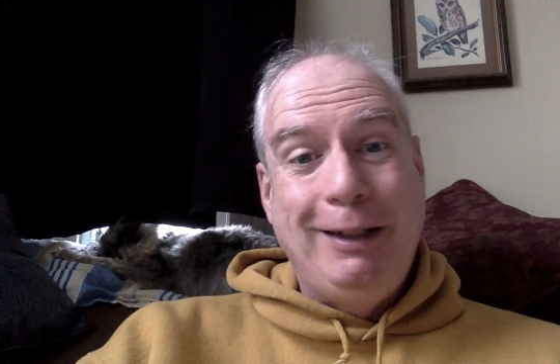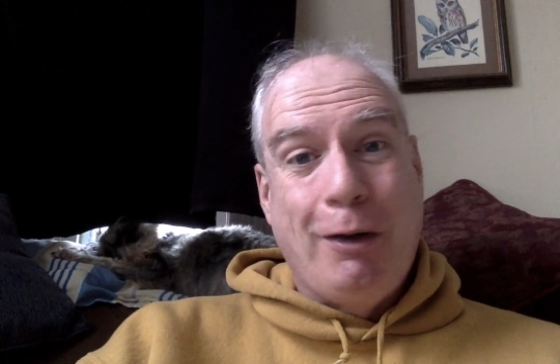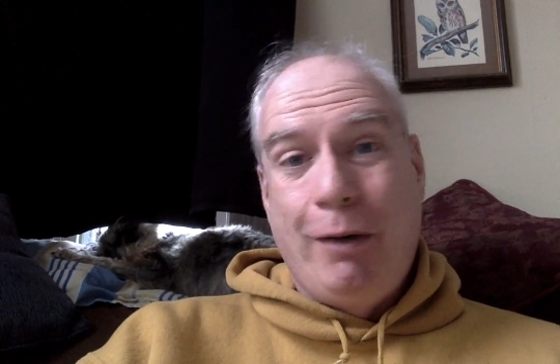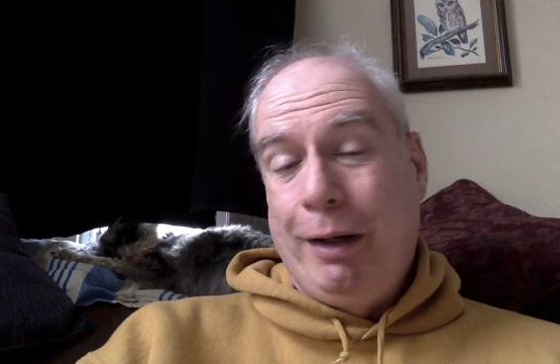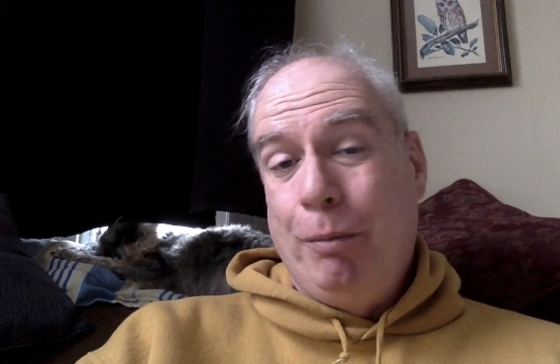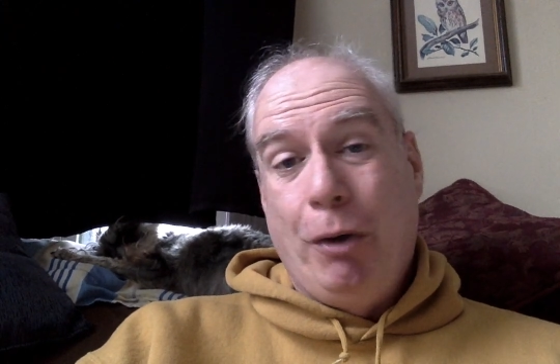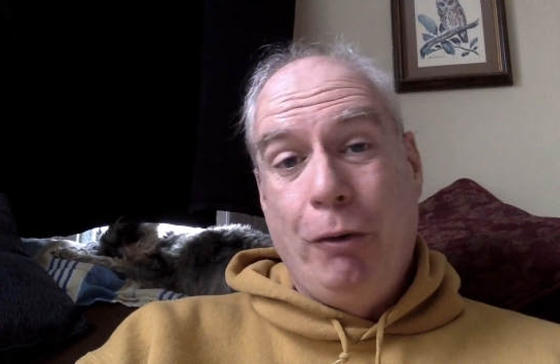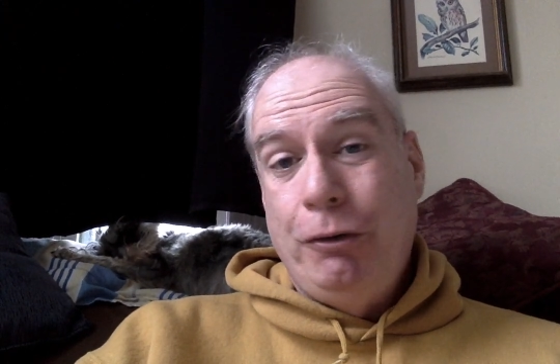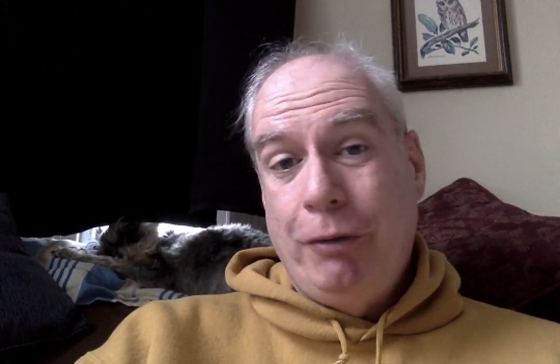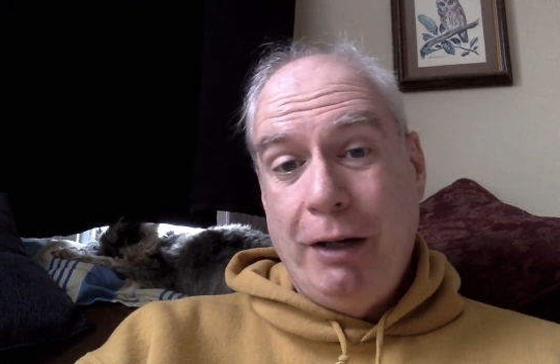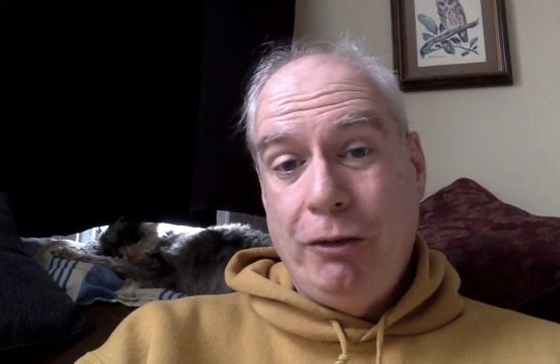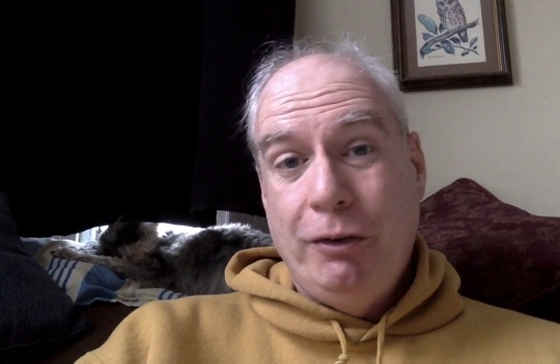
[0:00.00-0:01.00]
going in both
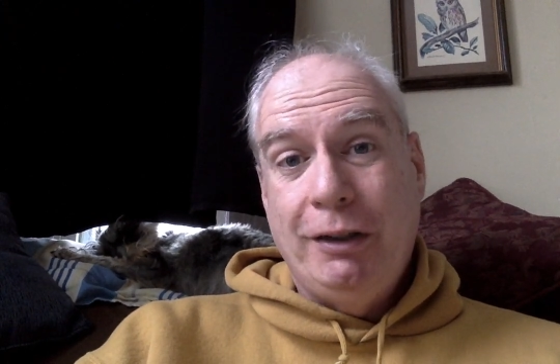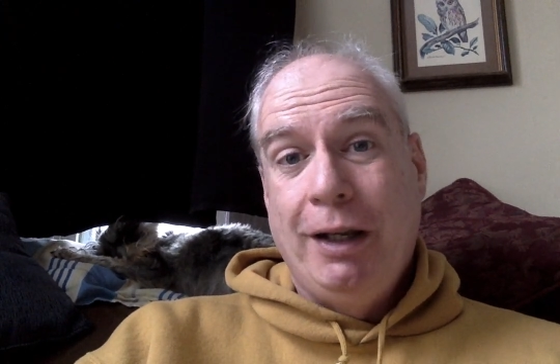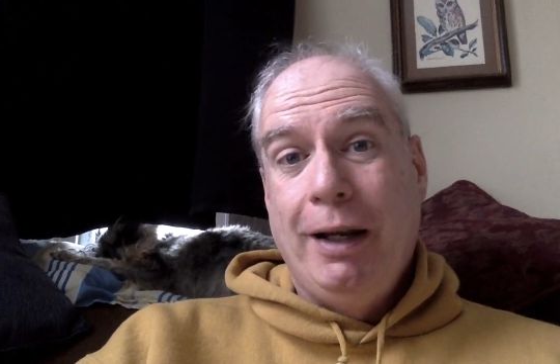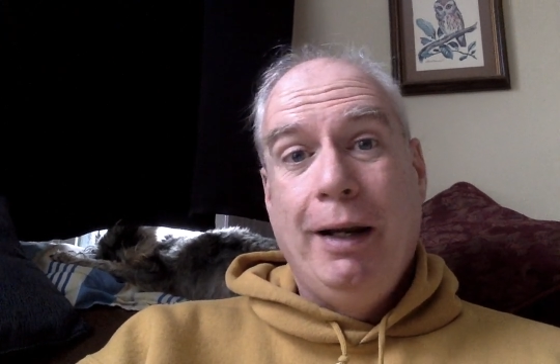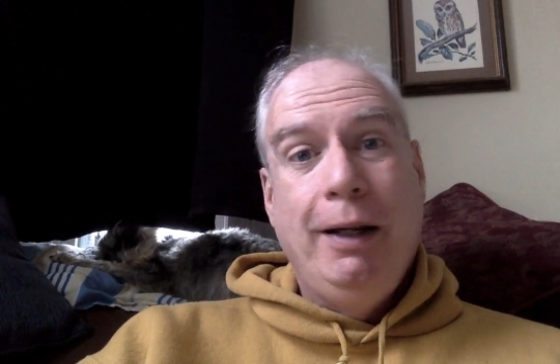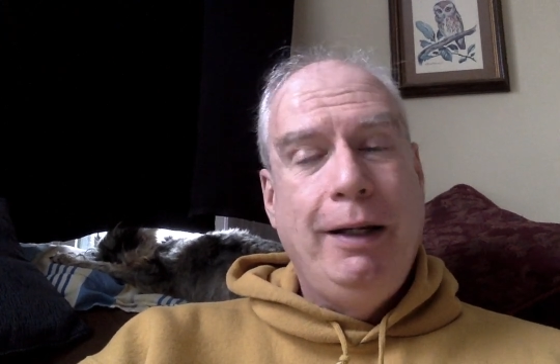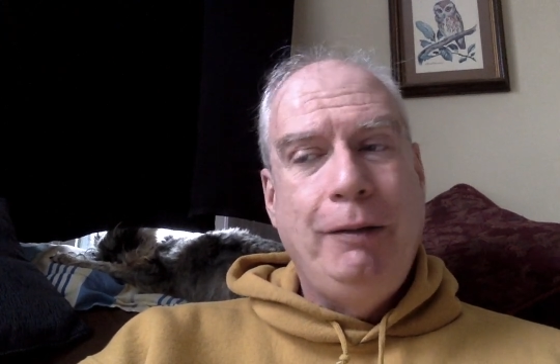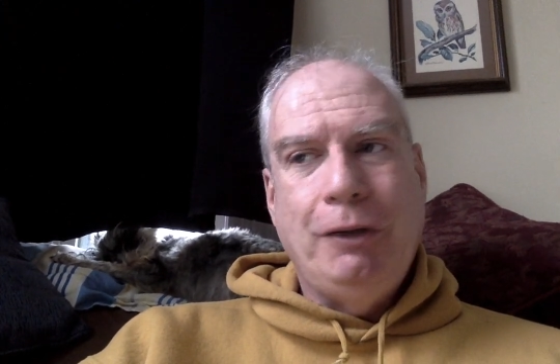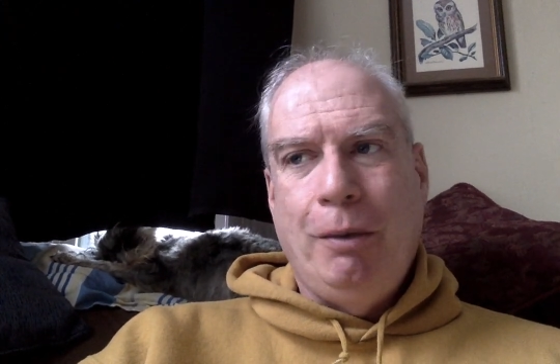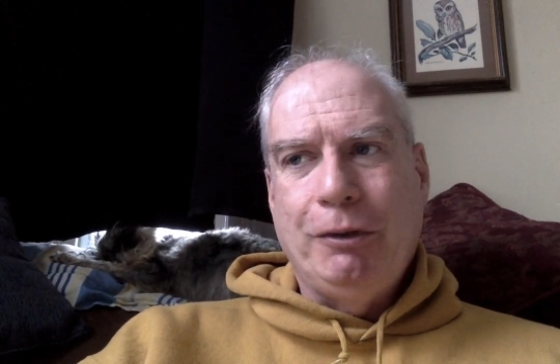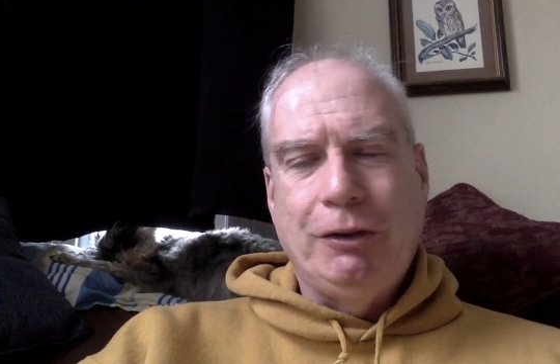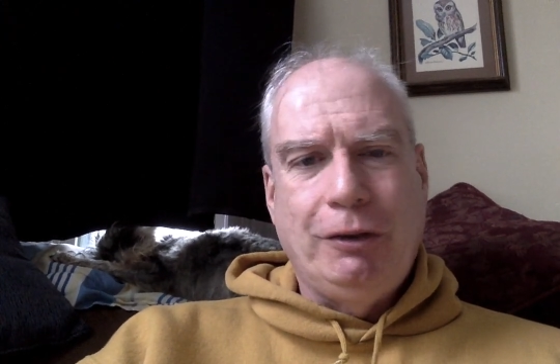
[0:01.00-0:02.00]
directions he was
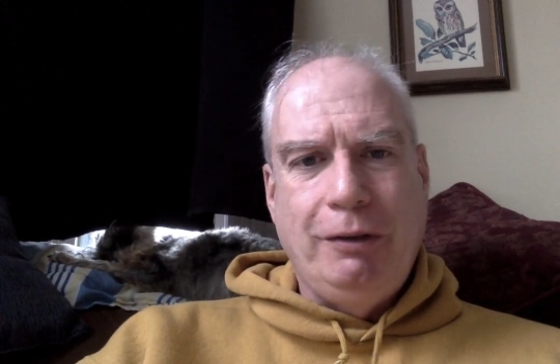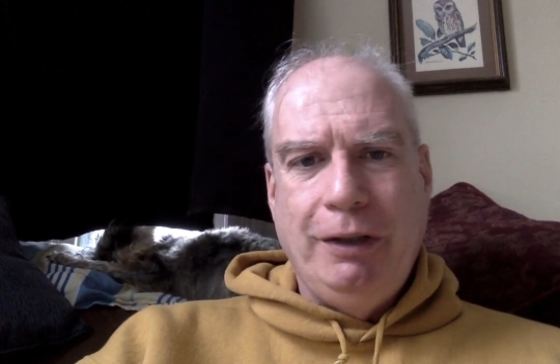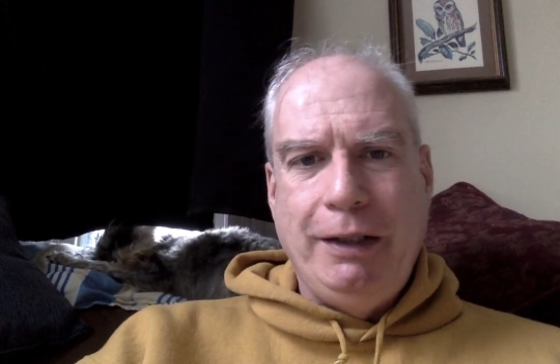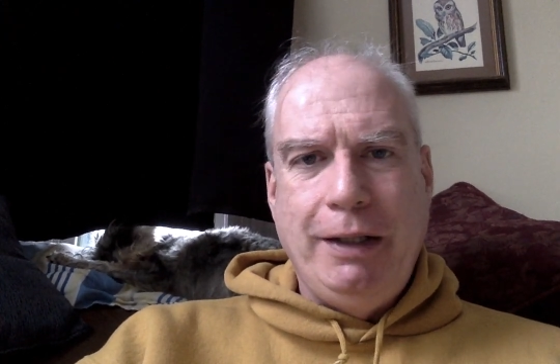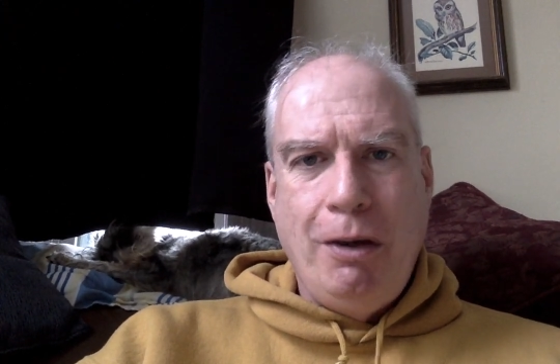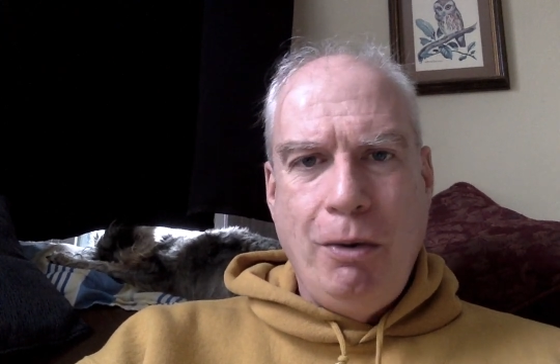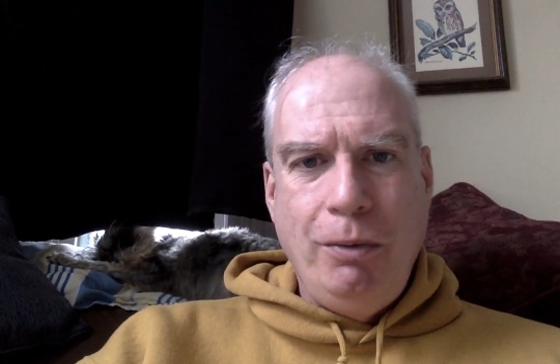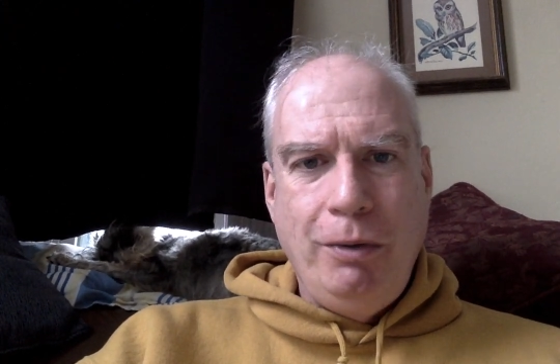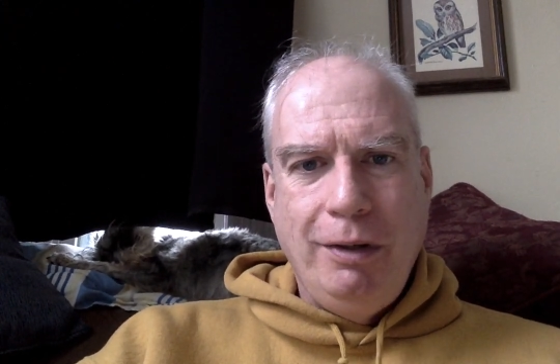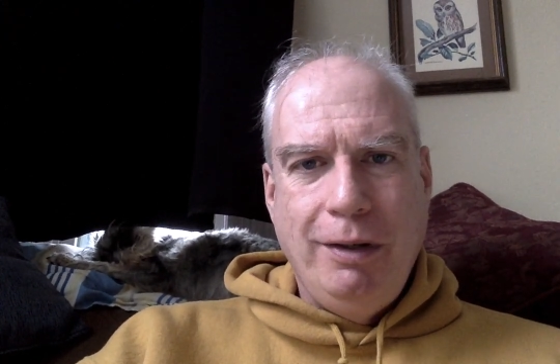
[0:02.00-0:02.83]
almost certainly known